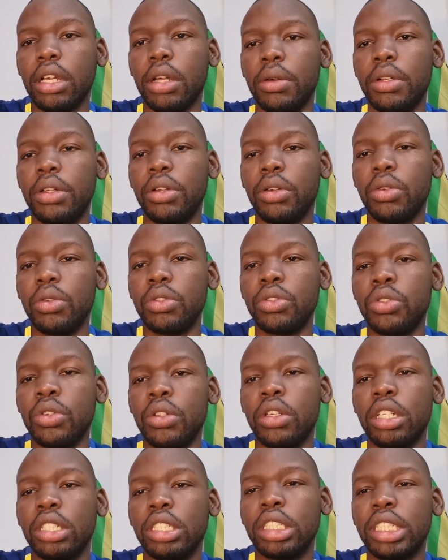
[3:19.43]
I want to go
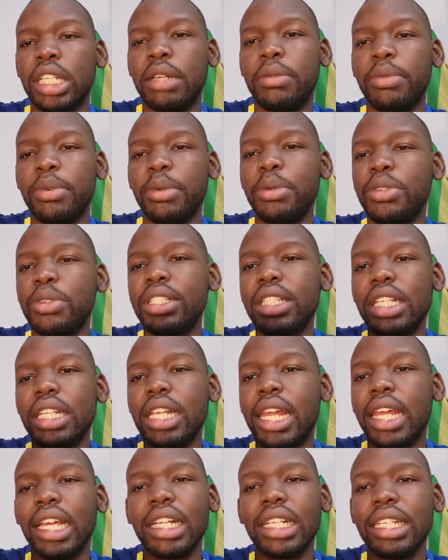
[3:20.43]
into a larger time frame. You
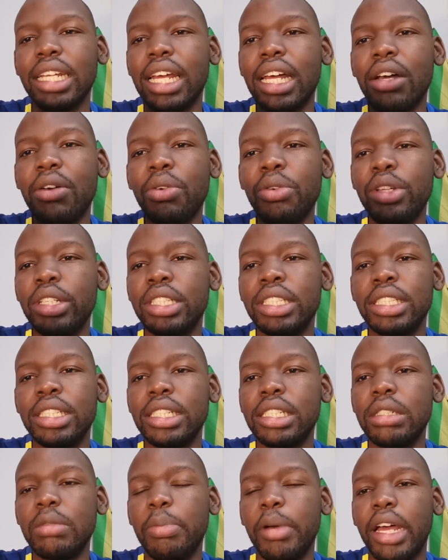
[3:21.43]
see, like now it's
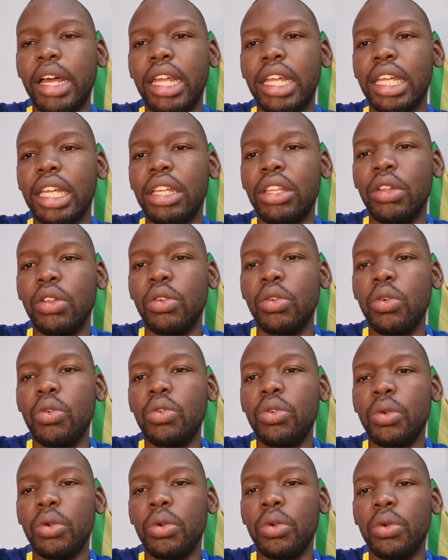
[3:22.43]
just buying, and you
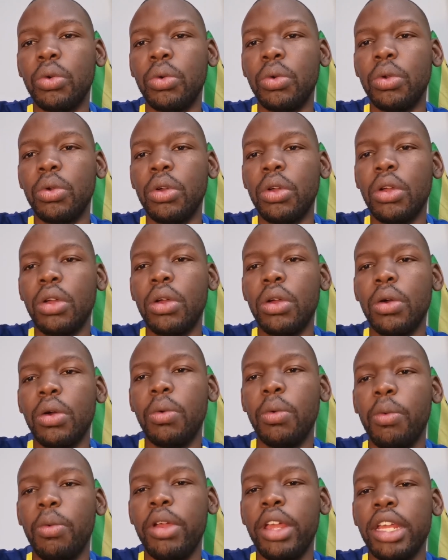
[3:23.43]
don't know
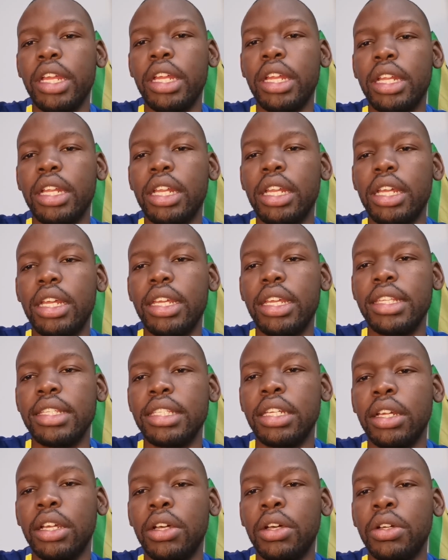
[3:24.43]
when
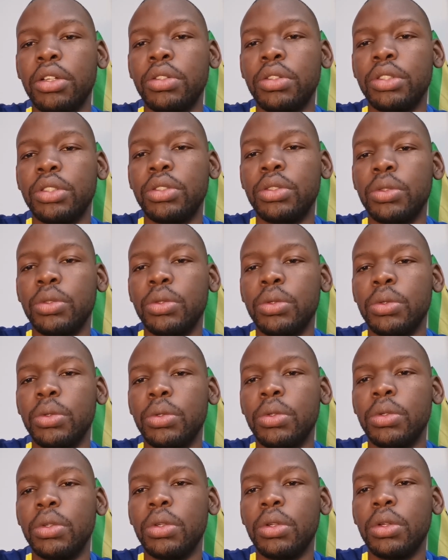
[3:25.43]
is it going
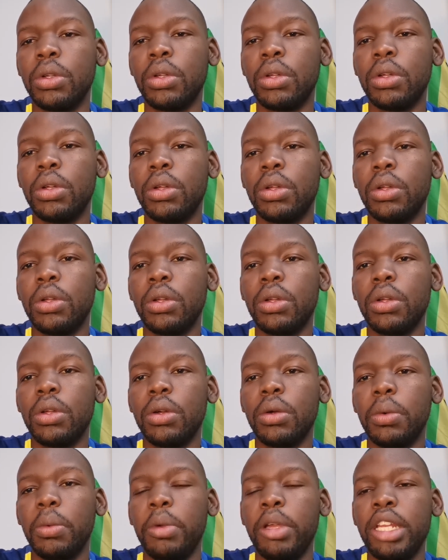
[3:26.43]
to
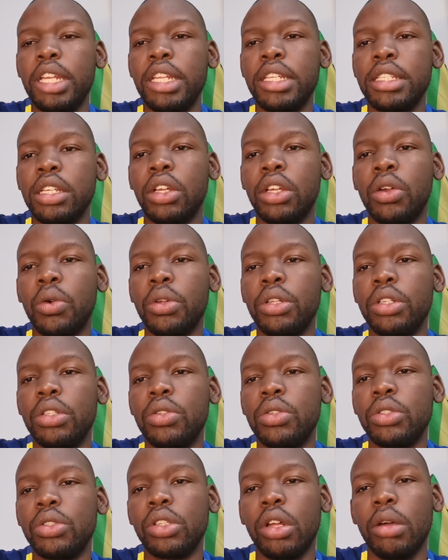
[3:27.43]
when is it going
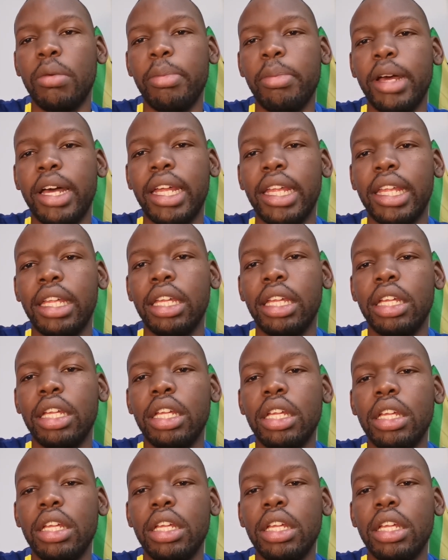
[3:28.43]
to start buying.